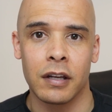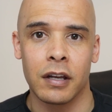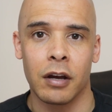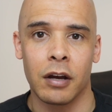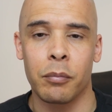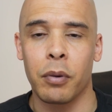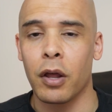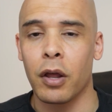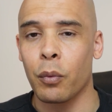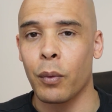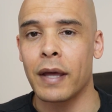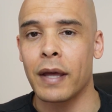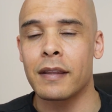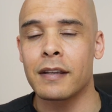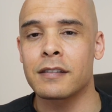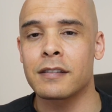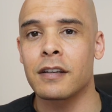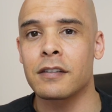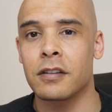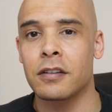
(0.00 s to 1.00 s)
And by the way,
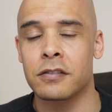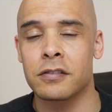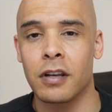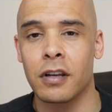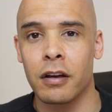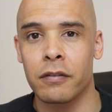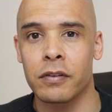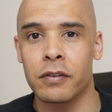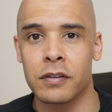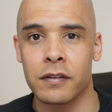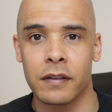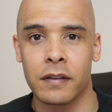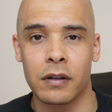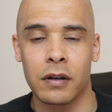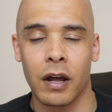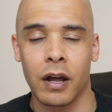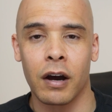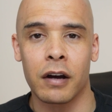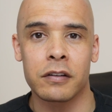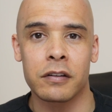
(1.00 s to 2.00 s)
this is a service
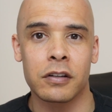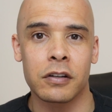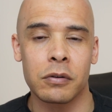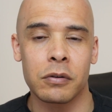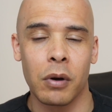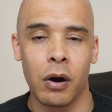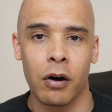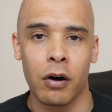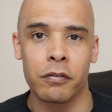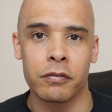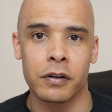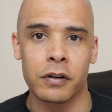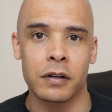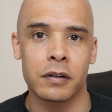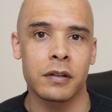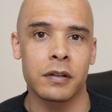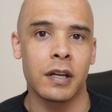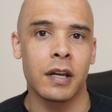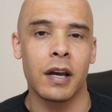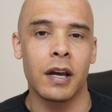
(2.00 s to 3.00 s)
that I do
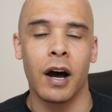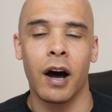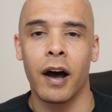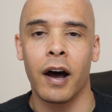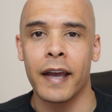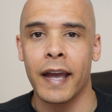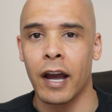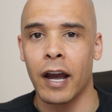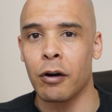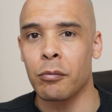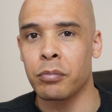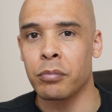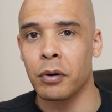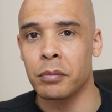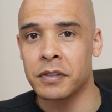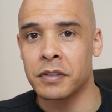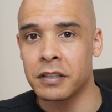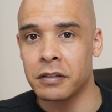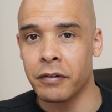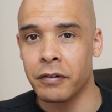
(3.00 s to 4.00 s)
offer. I help
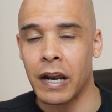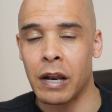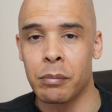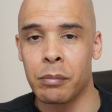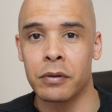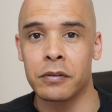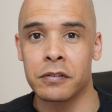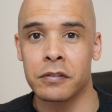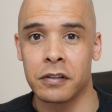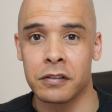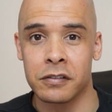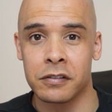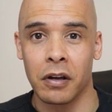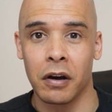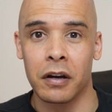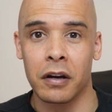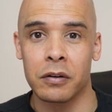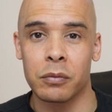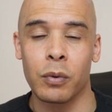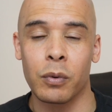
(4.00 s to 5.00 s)
property developers
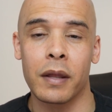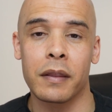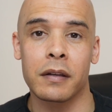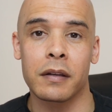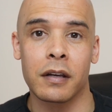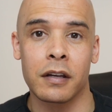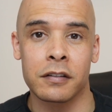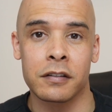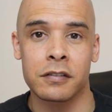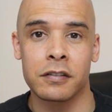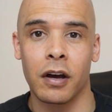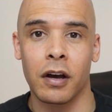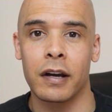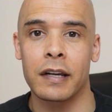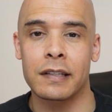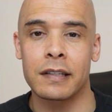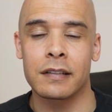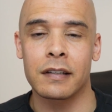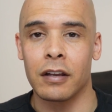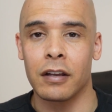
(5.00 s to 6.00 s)
decide whether a
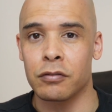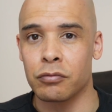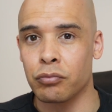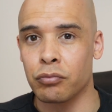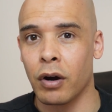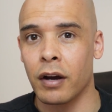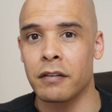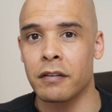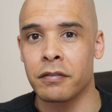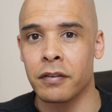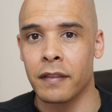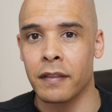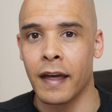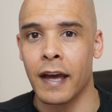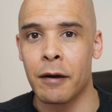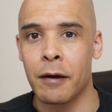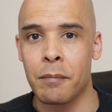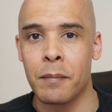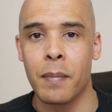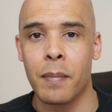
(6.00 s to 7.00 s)
site is right for
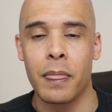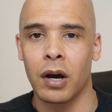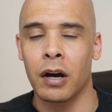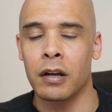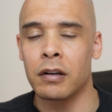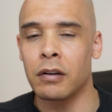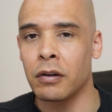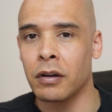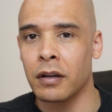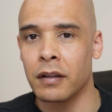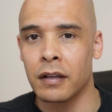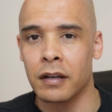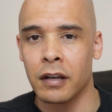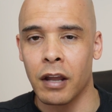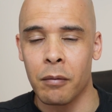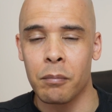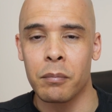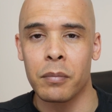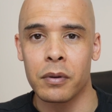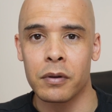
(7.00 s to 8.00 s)
them. I look at the
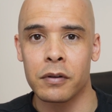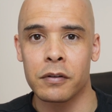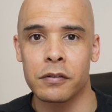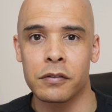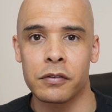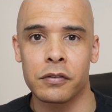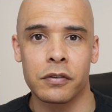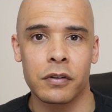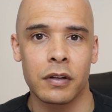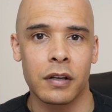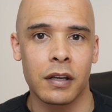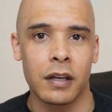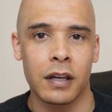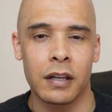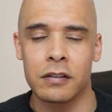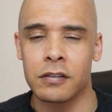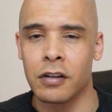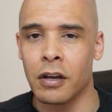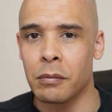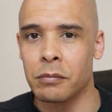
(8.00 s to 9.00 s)
numbers
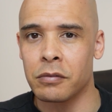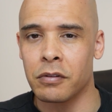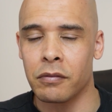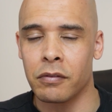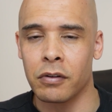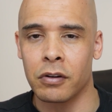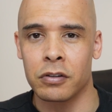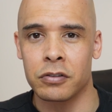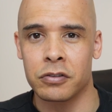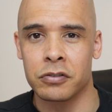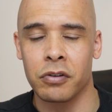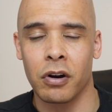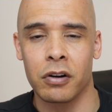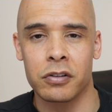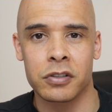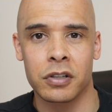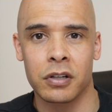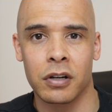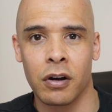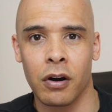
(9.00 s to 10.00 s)
in terms of the
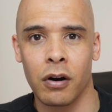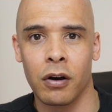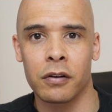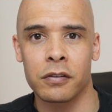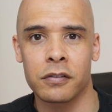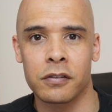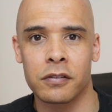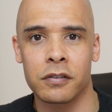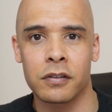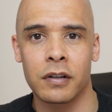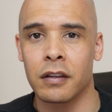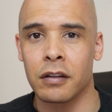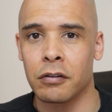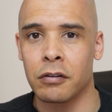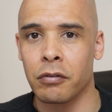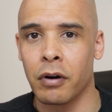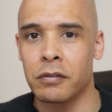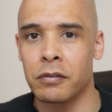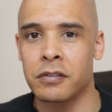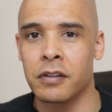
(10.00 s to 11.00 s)
construction costs, the gross